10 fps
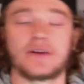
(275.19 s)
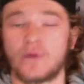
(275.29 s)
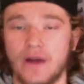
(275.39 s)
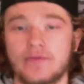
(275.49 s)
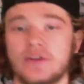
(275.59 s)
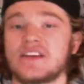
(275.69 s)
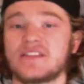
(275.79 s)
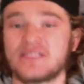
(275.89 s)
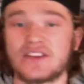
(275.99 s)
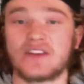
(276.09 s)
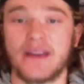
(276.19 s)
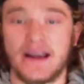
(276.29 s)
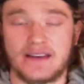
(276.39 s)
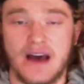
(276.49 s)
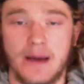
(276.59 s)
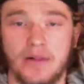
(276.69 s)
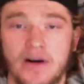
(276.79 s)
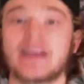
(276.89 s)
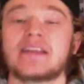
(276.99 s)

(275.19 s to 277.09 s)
whatever, he stays on that top line.